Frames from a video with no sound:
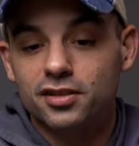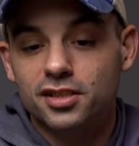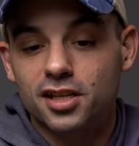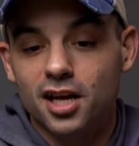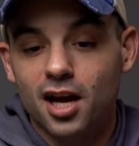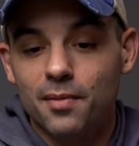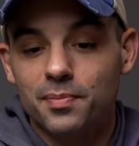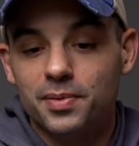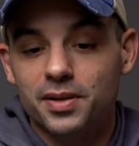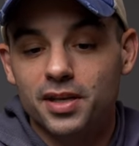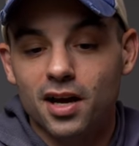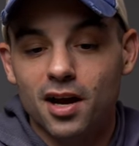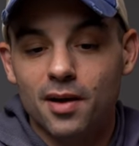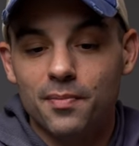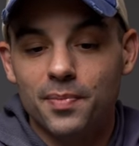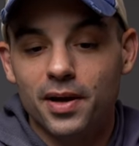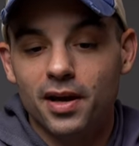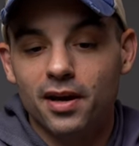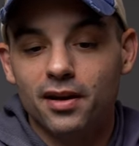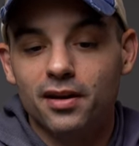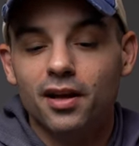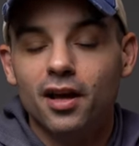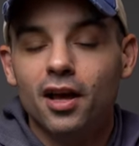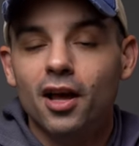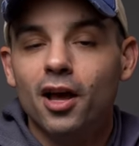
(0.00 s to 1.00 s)
top of the
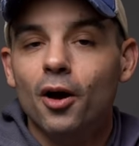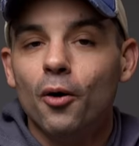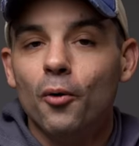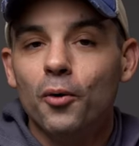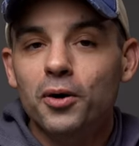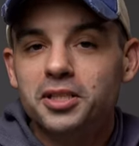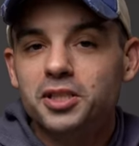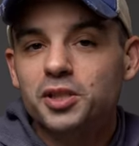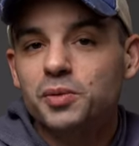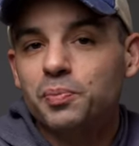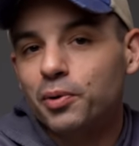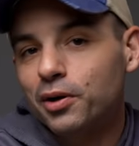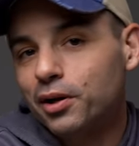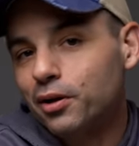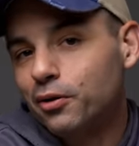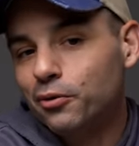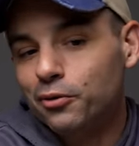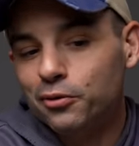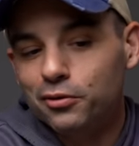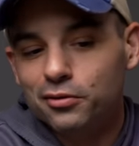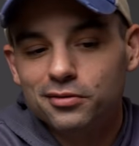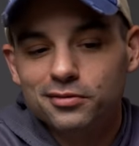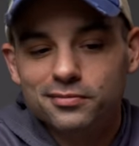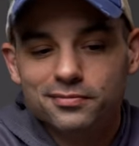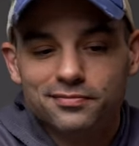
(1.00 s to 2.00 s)
iPad, which is pretty cool.